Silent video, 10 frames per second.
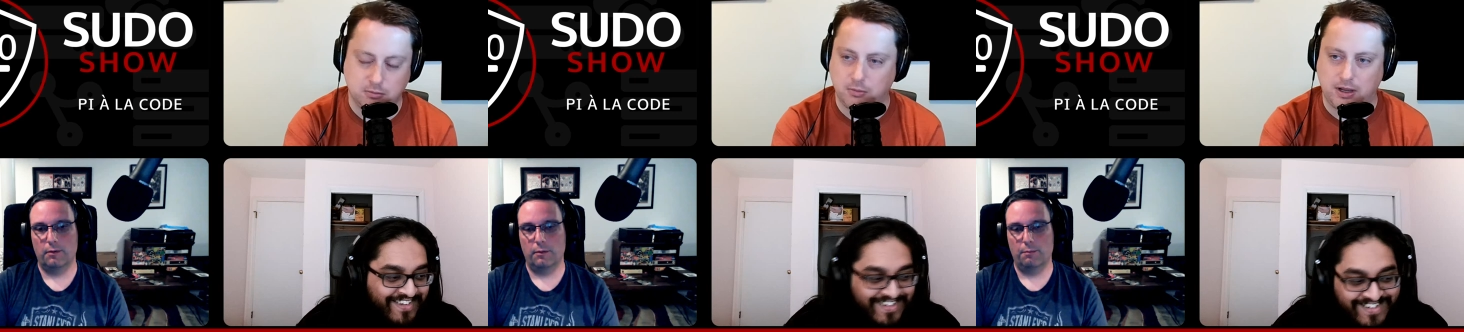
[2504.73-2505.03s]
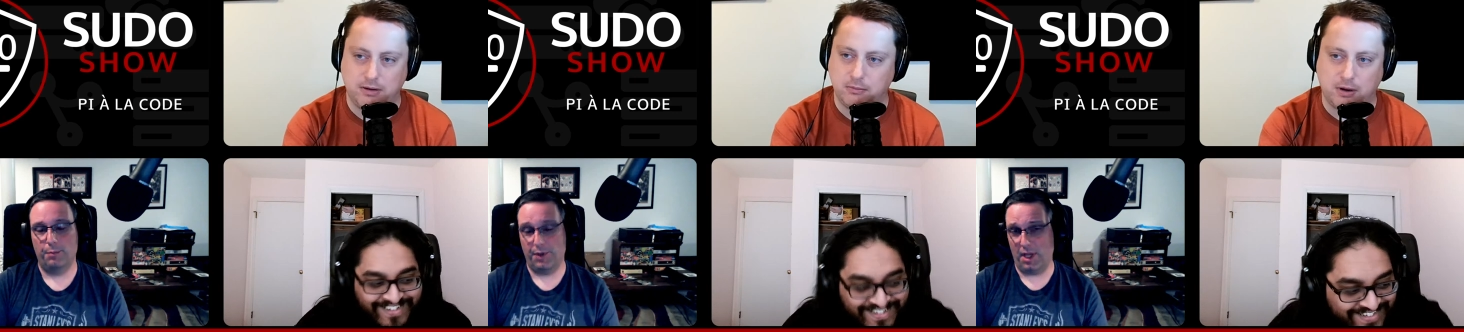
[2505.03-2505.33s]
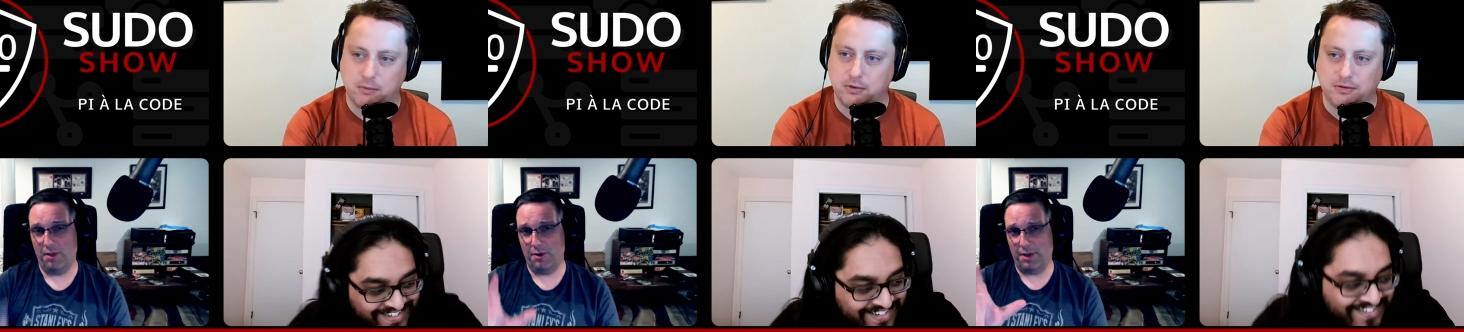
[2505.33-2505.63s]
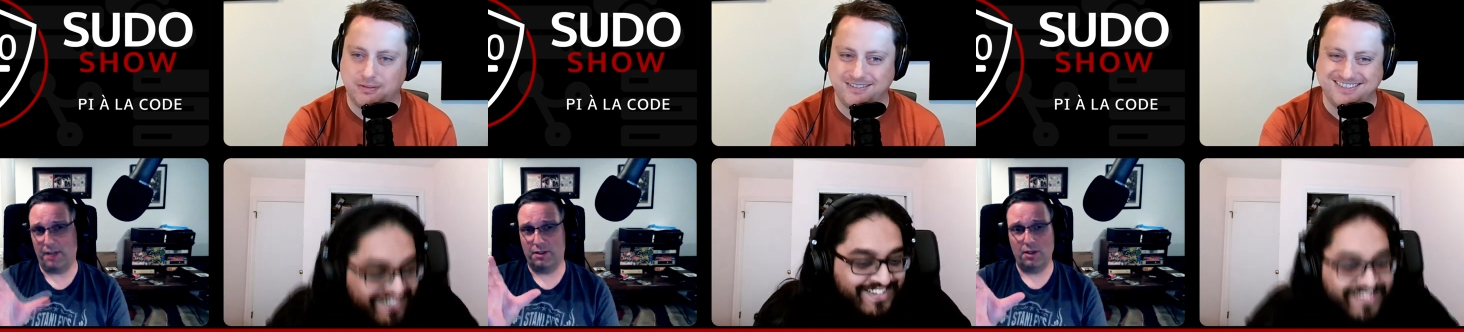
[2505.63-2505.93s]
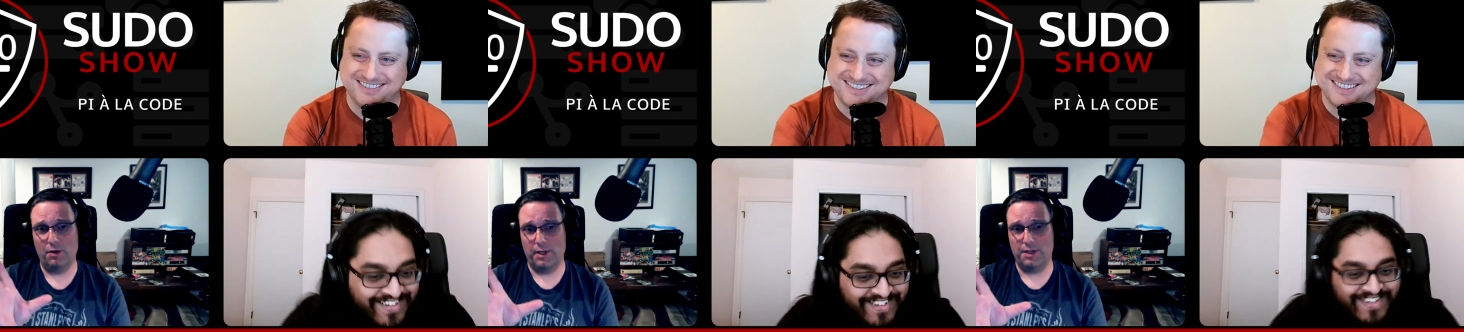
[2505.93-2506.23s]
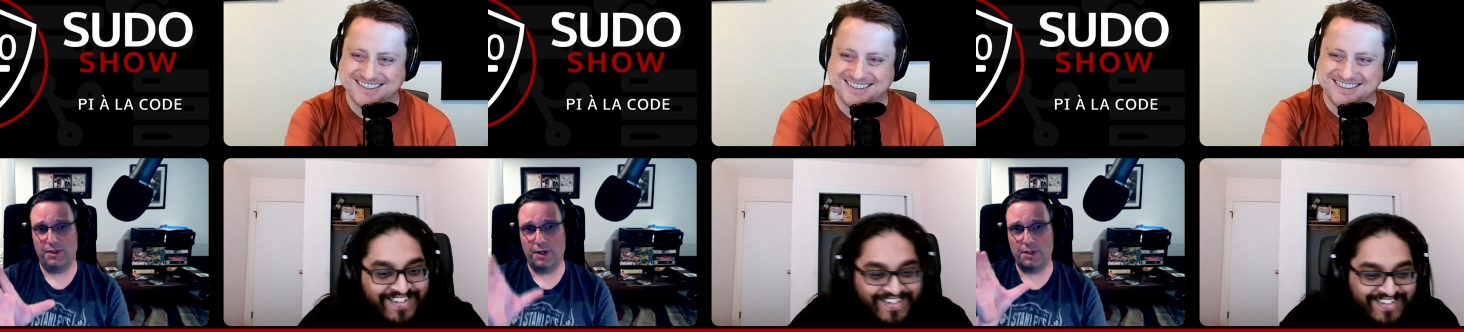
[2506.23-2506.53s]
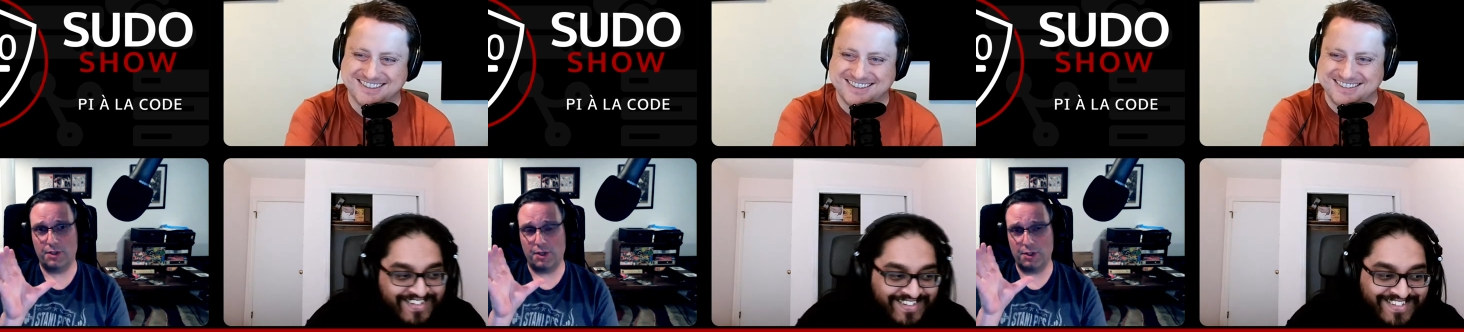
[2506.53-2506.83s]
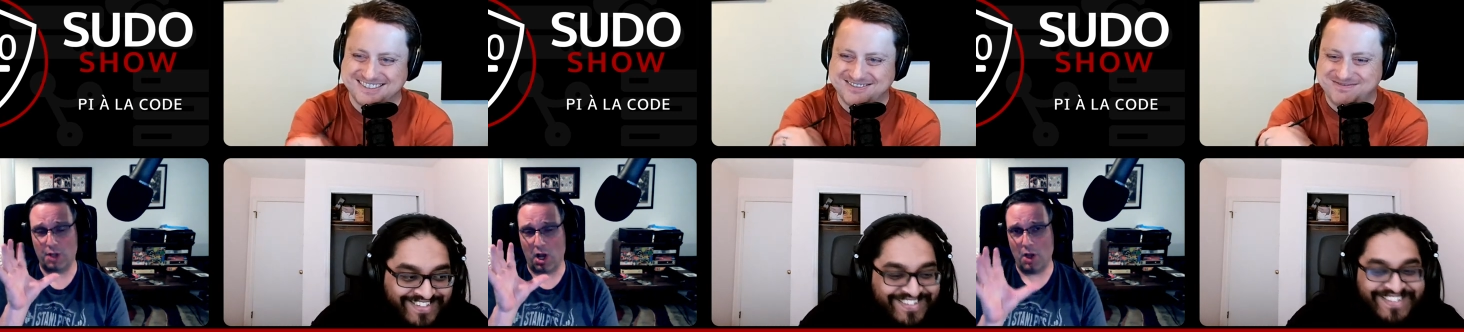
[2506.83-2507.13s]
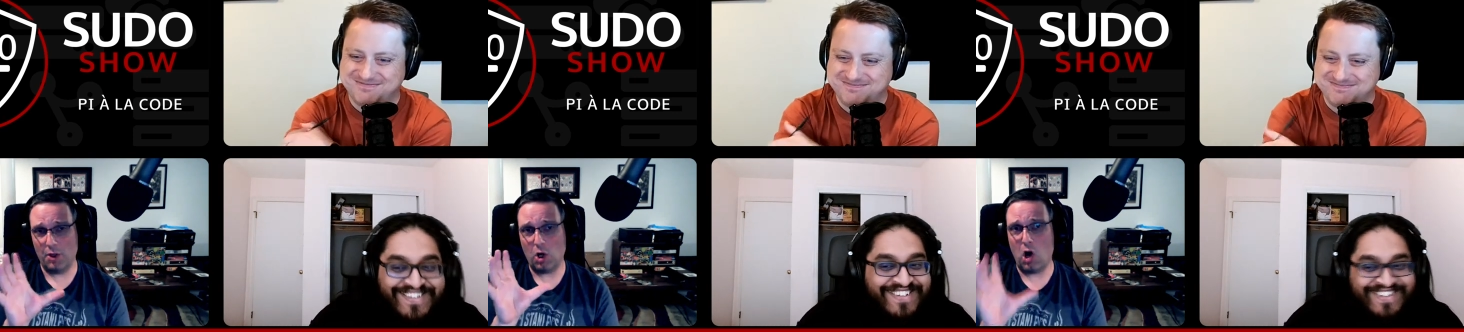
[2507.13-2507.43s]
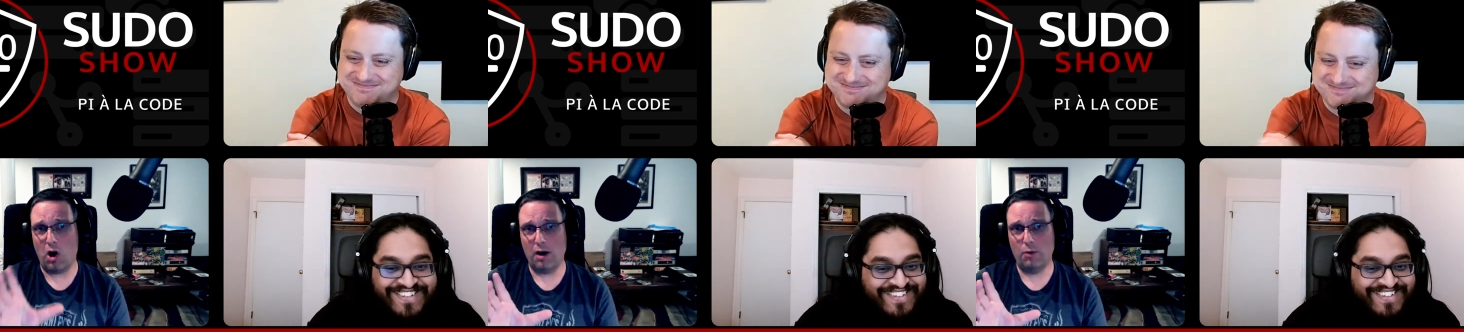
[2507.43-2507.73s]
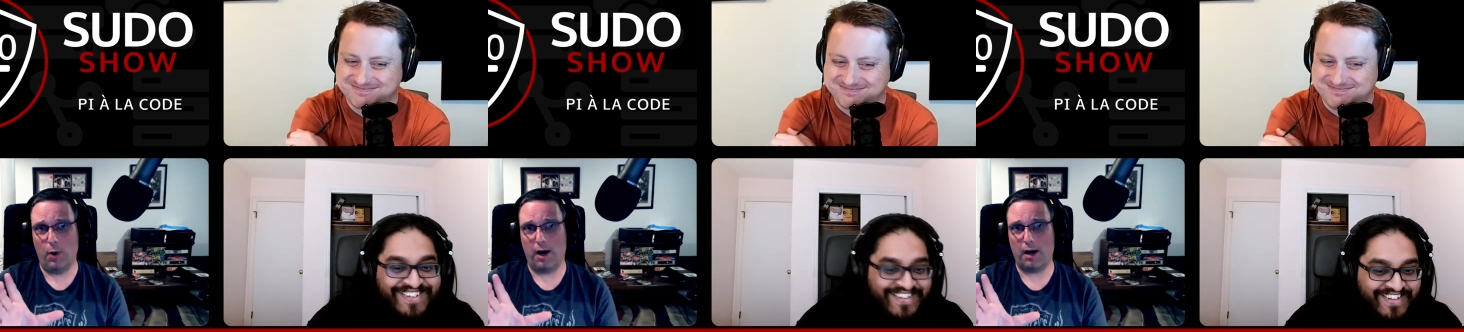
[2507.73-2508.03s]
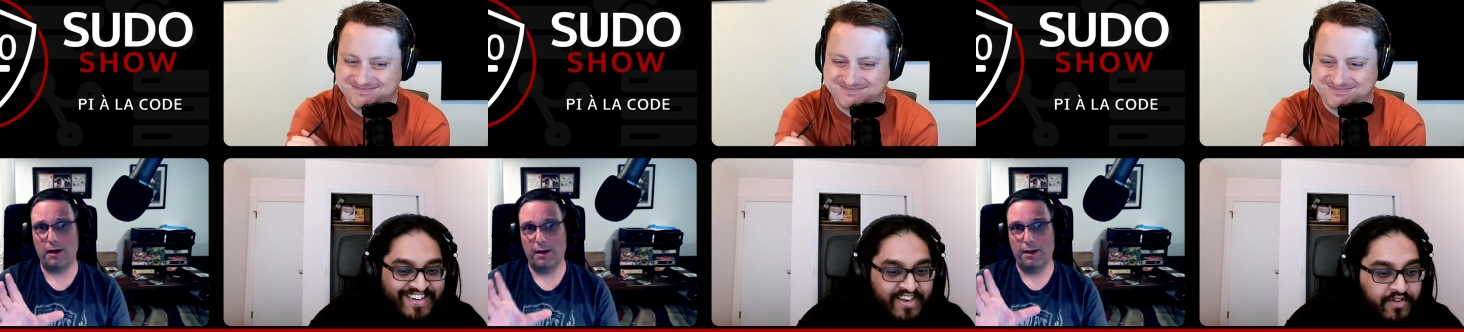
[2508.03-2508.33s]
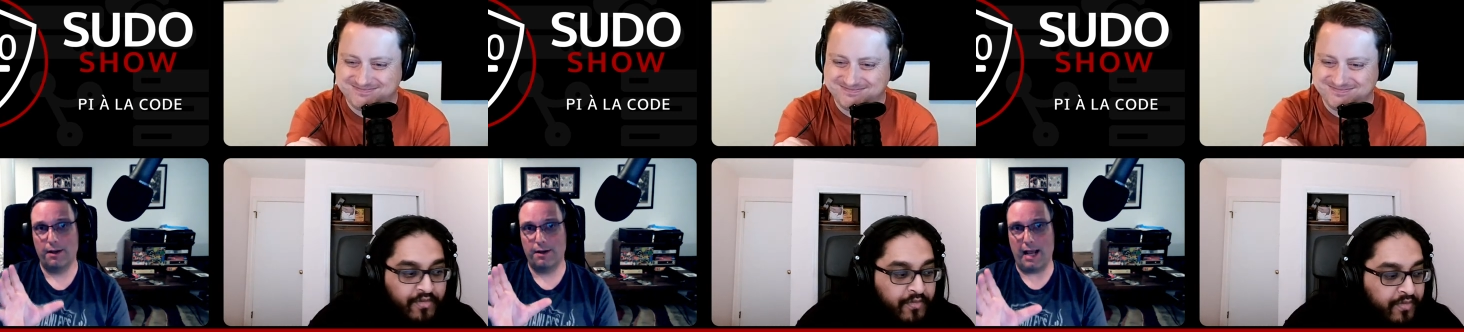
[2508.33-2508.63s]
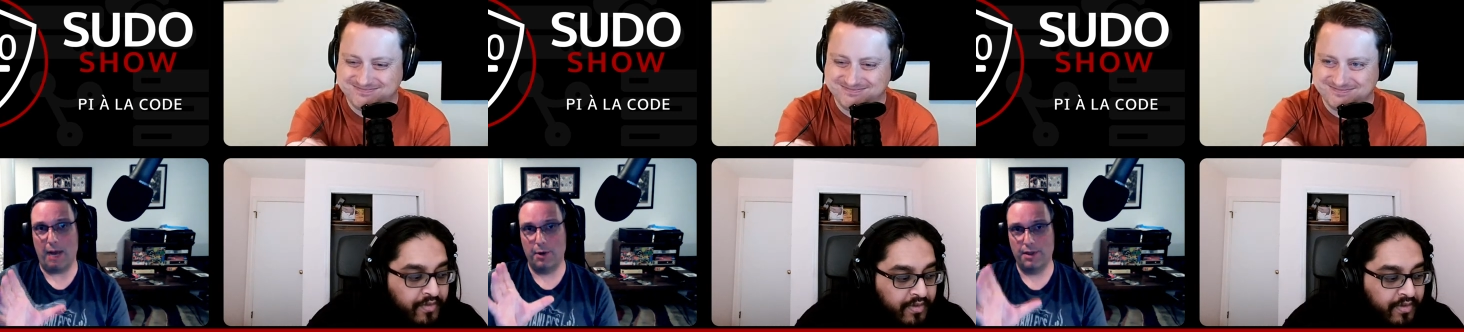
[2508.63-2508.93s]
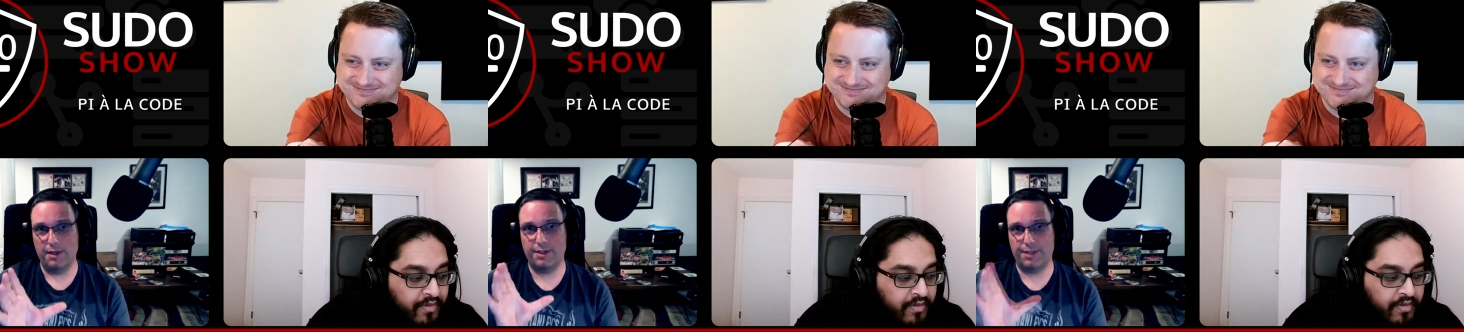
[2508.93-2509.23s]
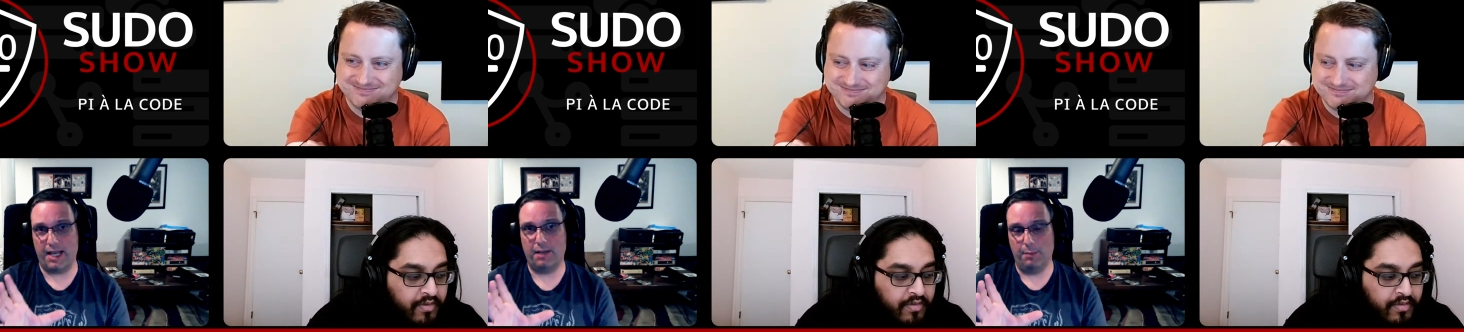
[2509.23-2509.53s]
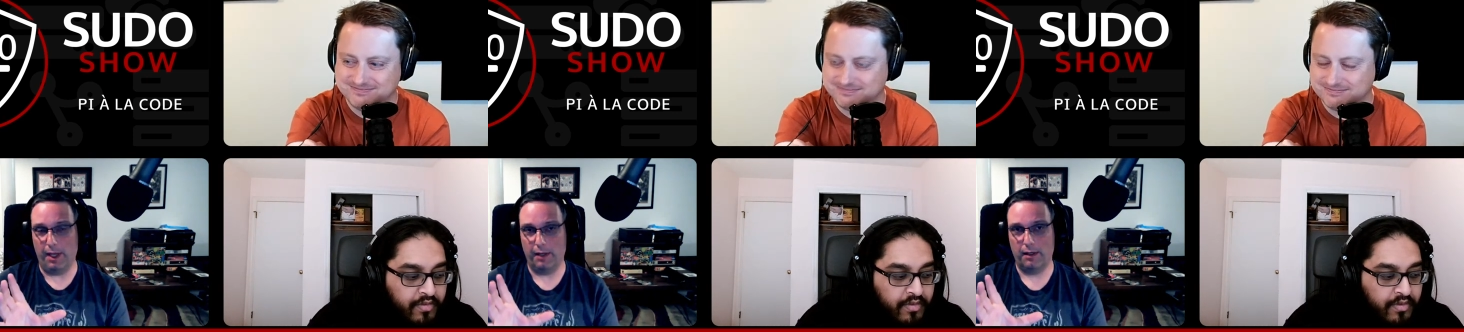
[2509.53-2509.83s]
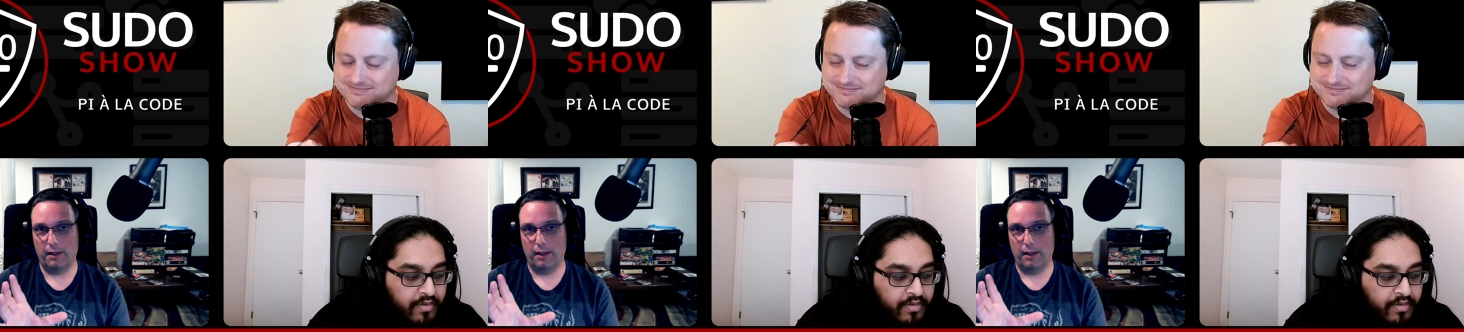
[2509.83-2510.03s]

Speaker 1: Why? But the why other thing you? too is there's there's other hardware now in this segment,